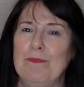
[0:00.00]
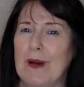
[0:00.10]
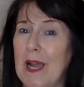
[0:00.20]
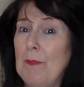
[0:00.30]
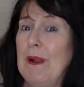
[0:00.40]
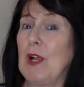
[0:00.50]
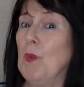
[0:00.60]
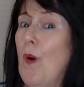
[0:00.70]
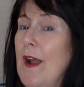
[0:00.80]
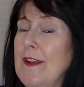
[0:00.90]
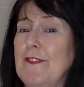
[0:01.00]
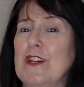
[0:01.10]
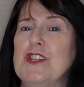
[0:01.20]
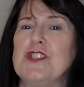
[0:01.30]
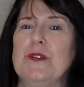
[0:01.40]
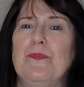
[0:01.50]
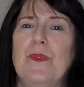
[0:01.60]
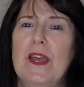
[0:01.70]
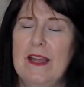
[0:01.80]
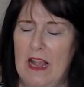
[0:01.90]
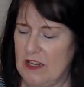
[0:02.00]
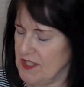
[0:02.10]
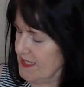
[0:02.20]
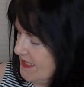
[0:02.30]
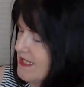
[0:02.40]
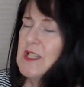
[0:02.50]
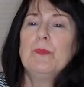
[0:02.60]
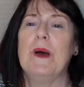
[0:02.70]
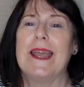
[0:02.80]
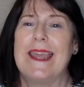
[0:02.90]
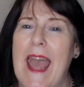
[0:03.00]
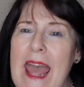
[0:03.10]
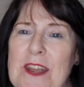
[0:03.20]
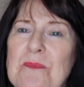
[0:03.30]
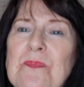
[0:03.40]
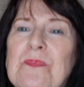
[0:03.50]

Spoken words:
in my black and white version. I'll just stand up again.